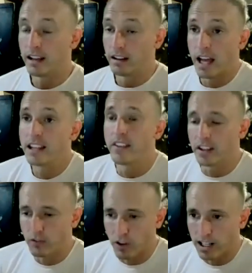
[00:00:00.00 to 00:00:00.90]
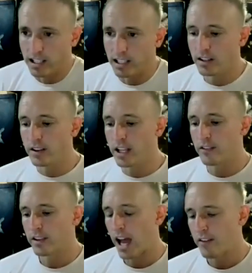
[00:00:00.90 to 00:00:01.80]
anything really, if
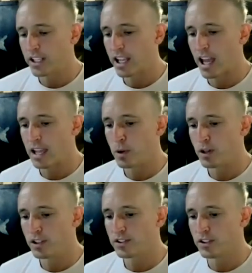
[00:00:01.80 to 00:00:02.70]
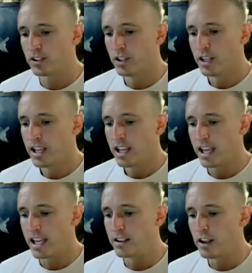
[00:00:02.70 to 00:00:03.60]
having a person
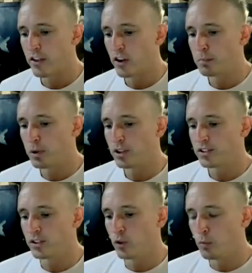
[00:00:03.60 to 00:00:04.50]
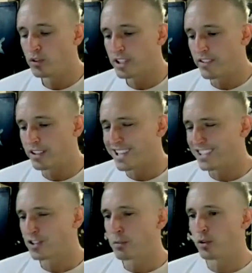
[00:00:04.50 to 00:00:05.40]
in the third person, almost giving a
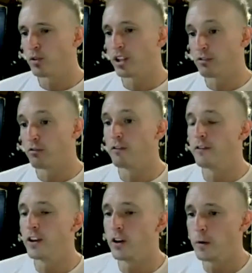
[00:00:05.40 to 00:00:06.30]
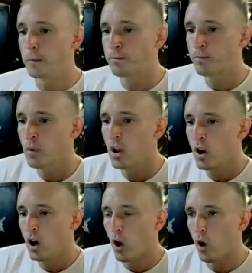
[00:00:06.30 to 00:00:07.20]
testimonial, like a review
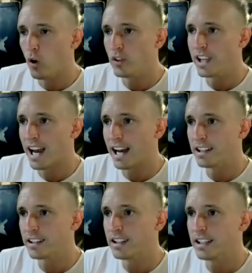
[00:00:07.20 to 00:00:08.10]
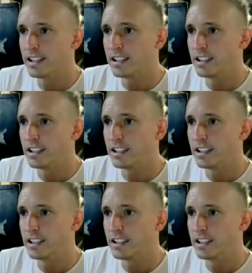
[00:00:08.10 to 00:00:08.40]
on the ad, it